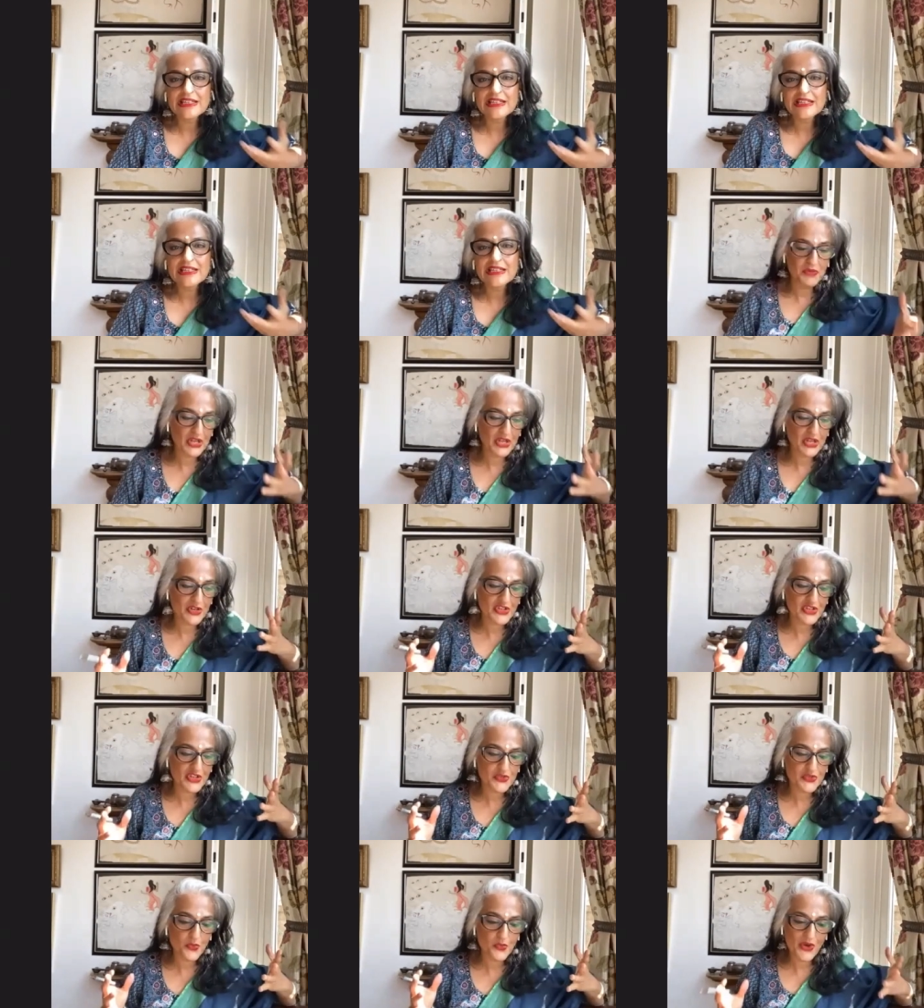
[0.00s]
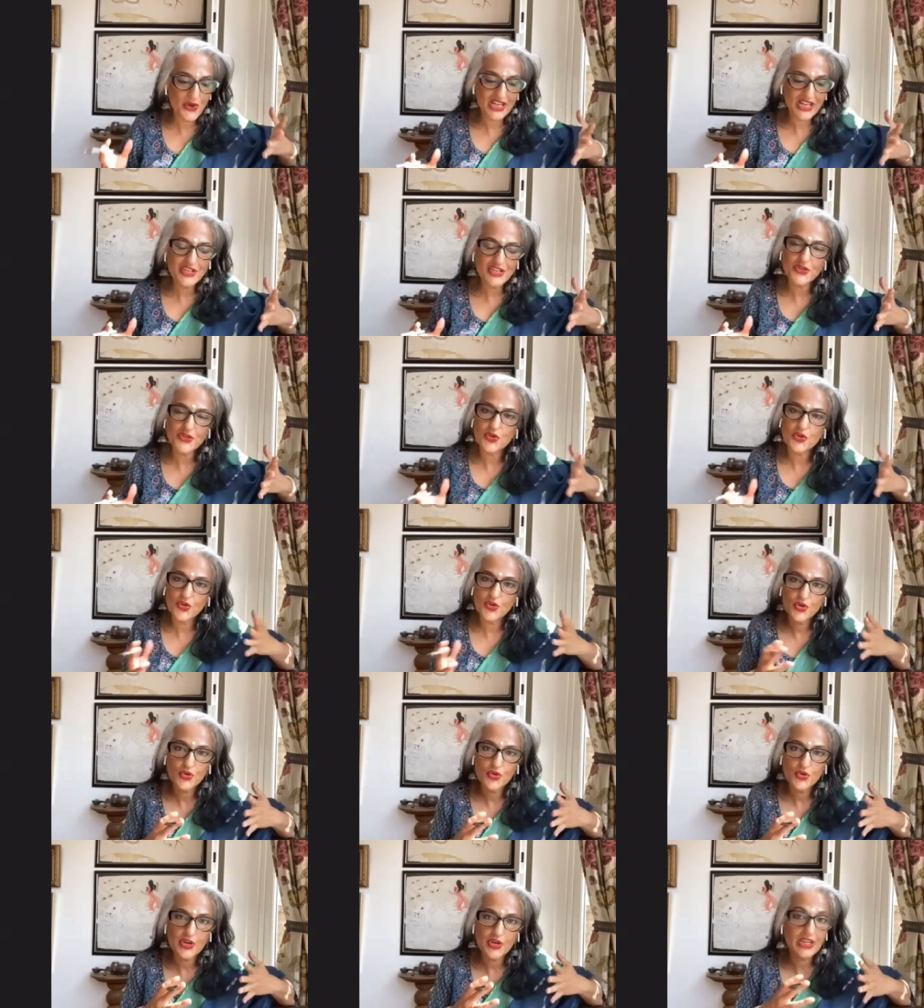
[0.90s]
Because when you look at
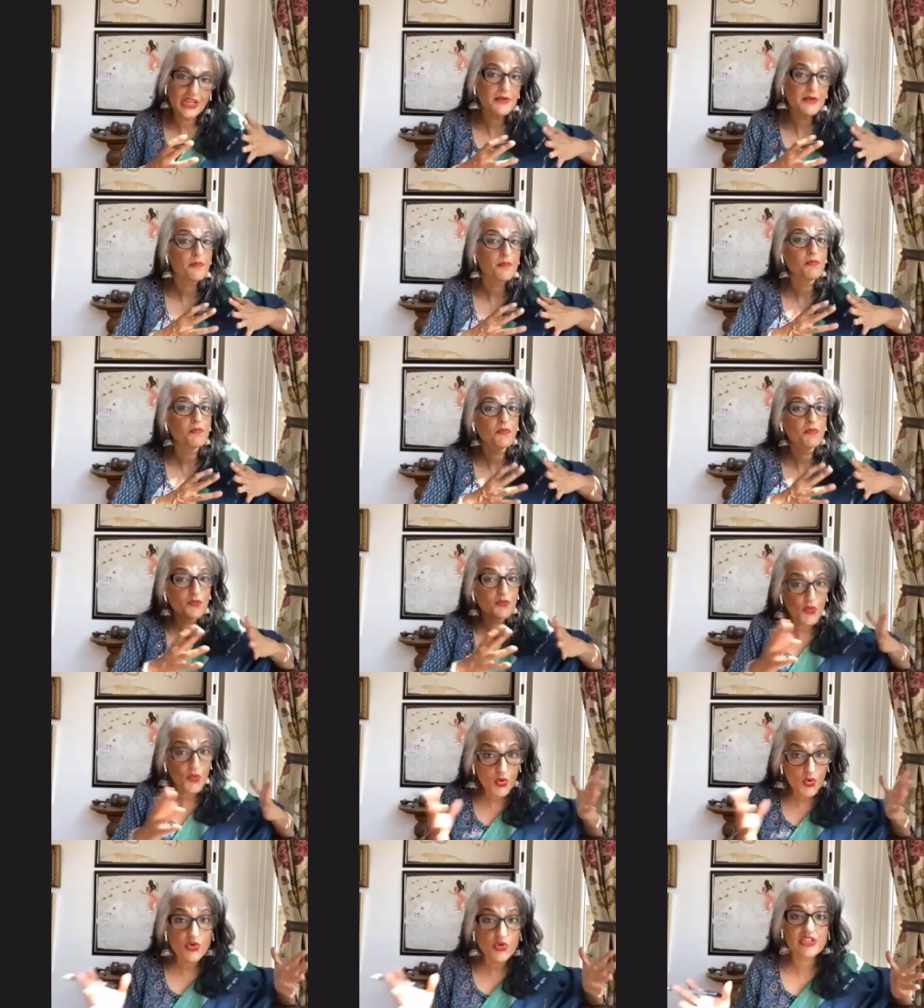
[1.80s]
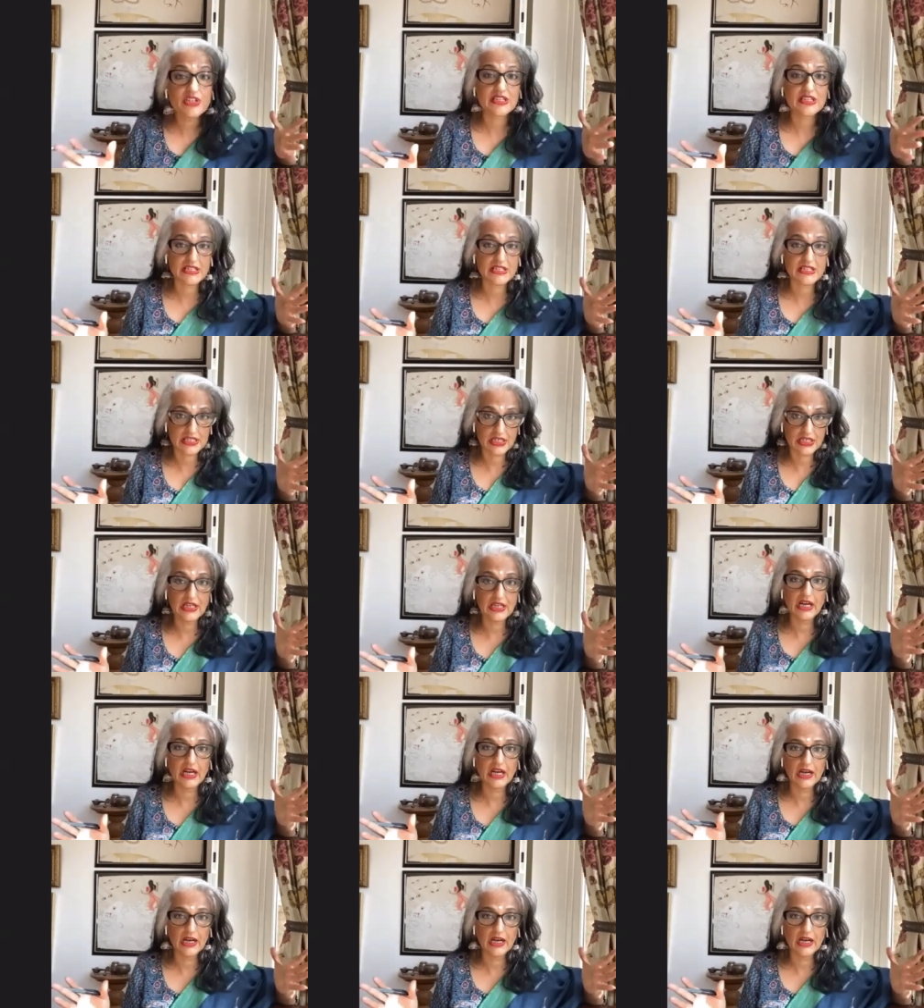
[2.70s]
most, um, I'm not saying all,